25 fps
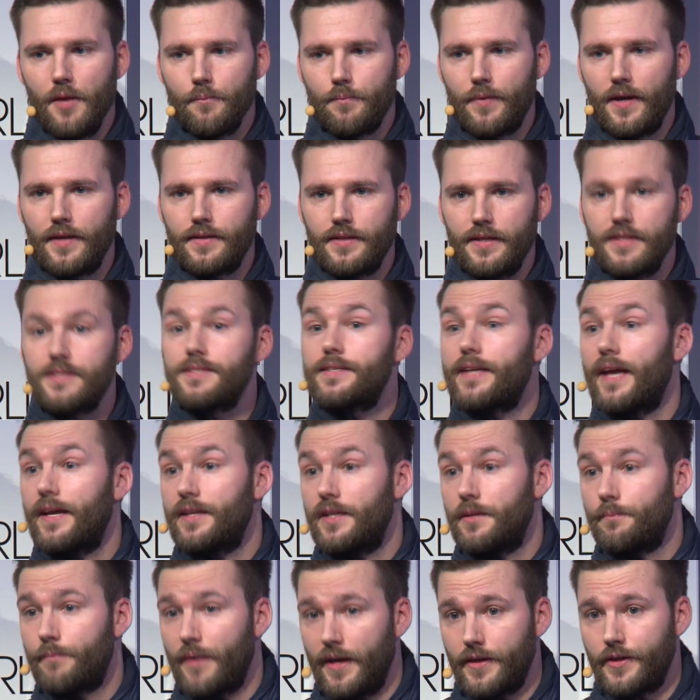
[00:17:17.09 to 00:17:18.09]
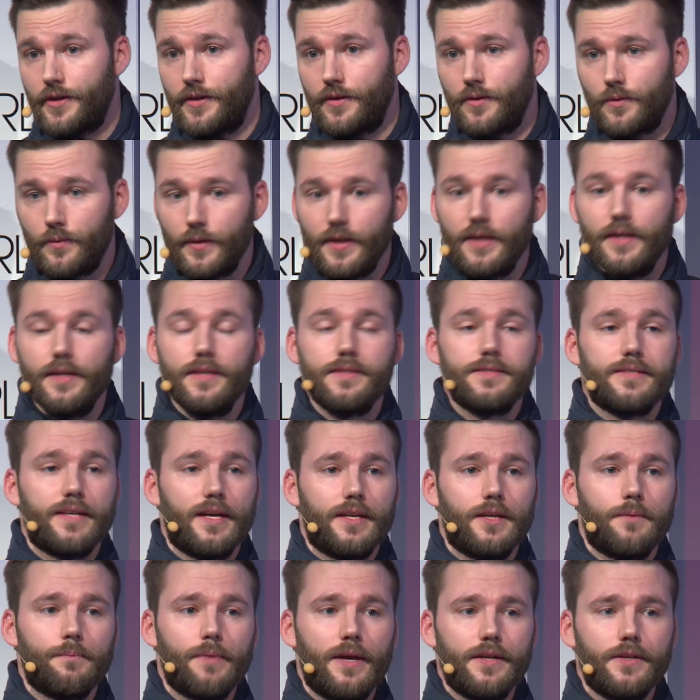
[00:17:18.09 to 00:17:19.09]
but it's getting better, really, it's
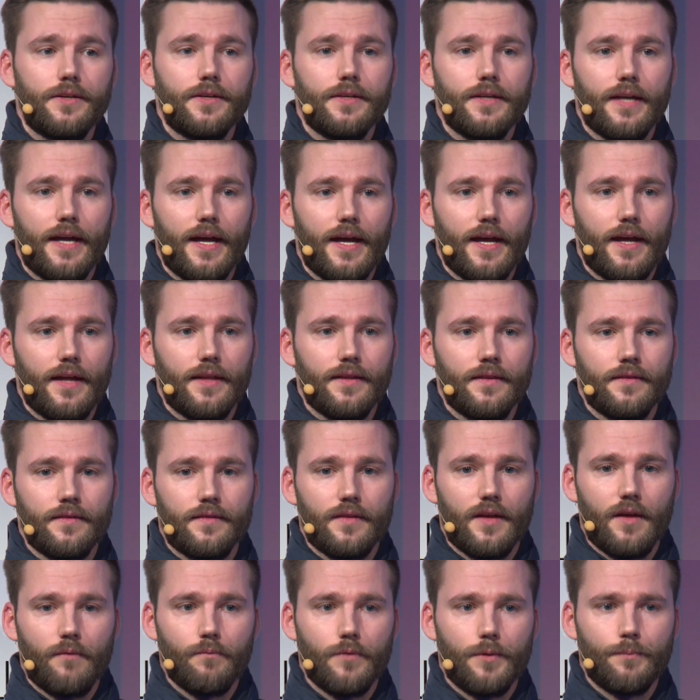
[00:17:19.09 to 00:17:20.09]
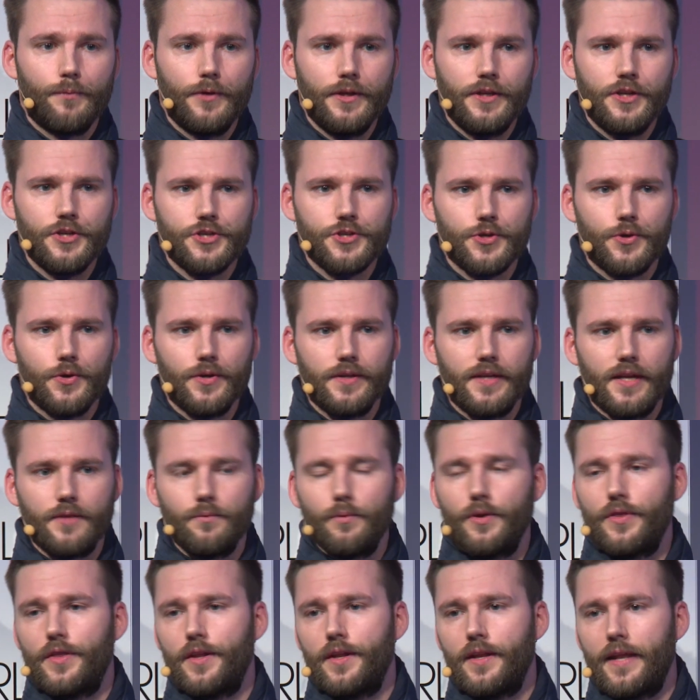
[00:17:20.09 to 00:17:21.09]
getting better, and we're pretty sure that
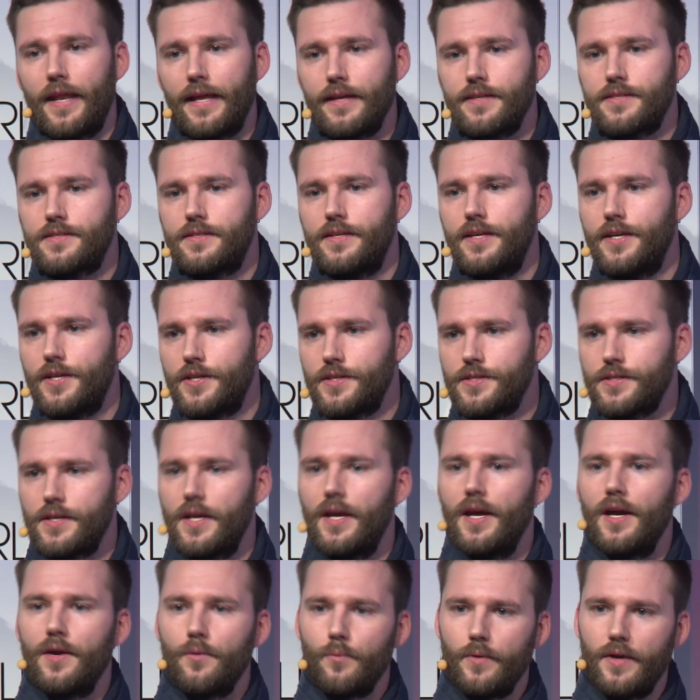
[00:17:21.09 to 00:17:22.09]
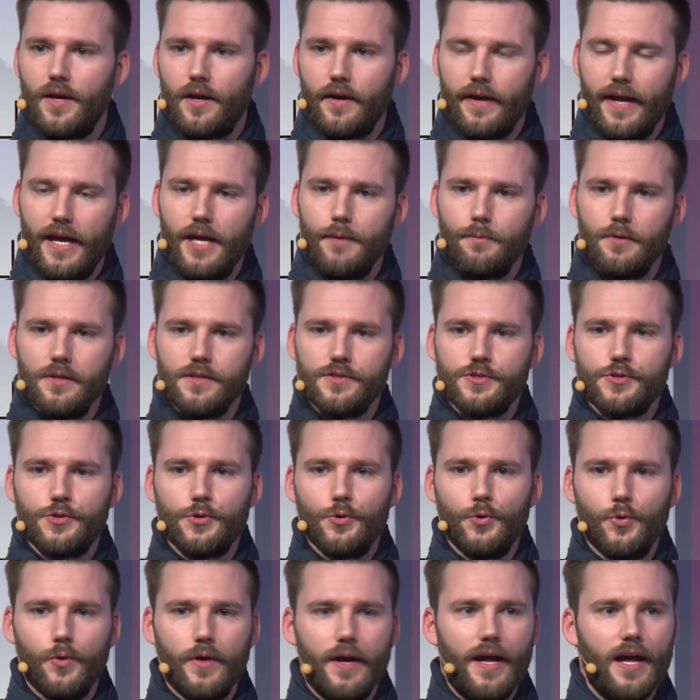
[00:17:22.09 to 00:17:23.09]
within the next years we are able
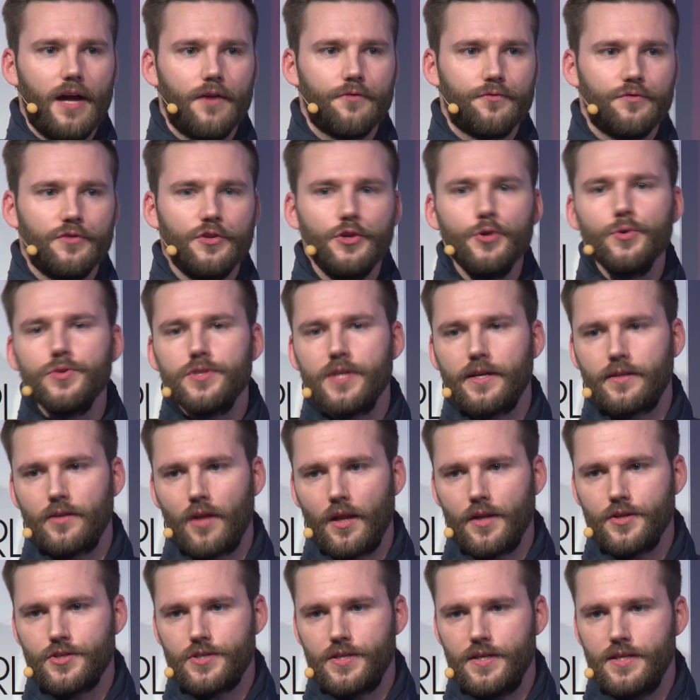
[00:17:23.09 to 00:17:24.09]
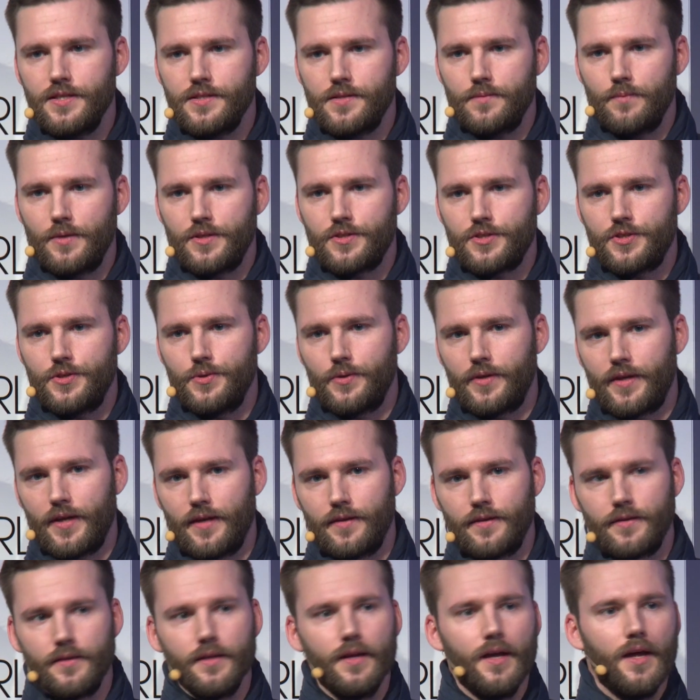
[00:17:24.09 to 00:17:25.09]
to have new technologies which you
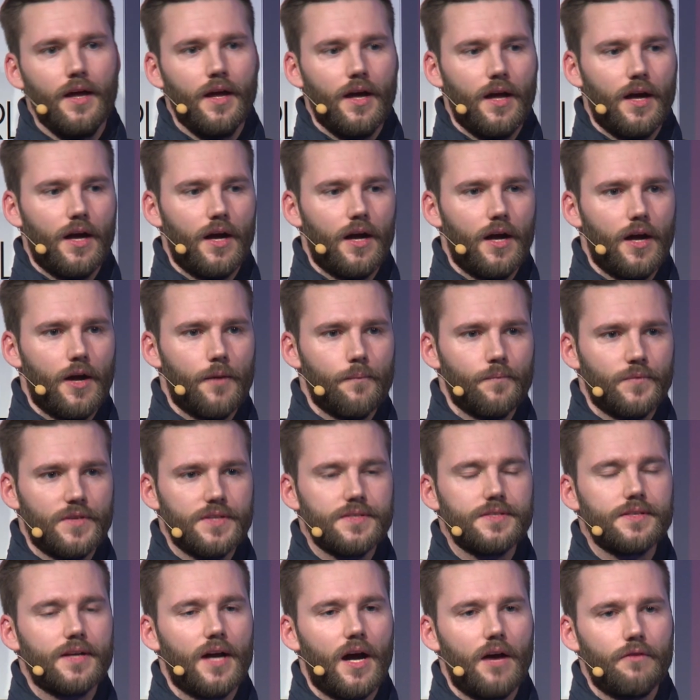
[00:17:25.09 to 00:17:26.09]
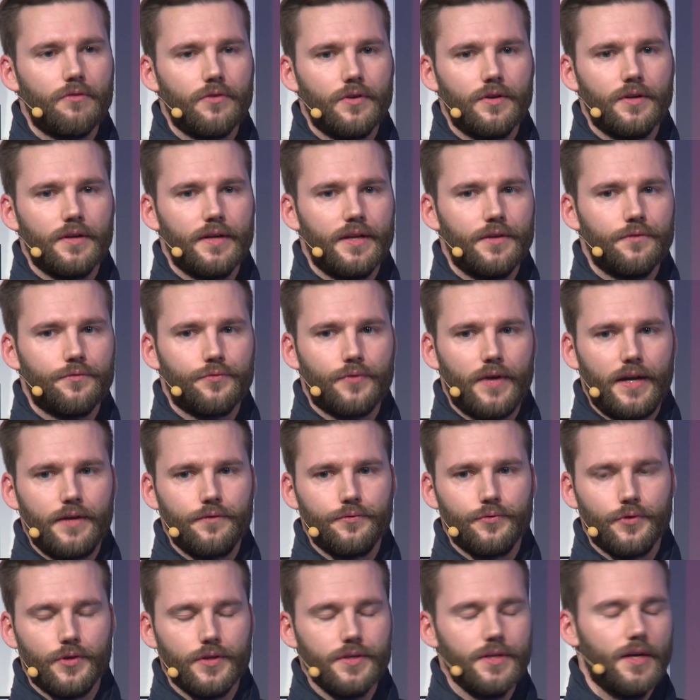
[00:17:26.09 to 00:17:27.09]
can discover in
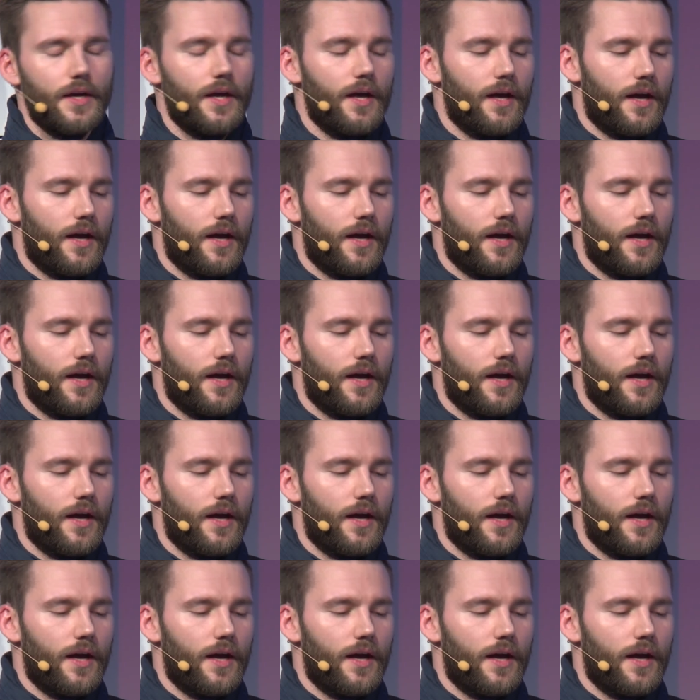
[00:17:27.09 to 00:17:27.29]
Frankfurt,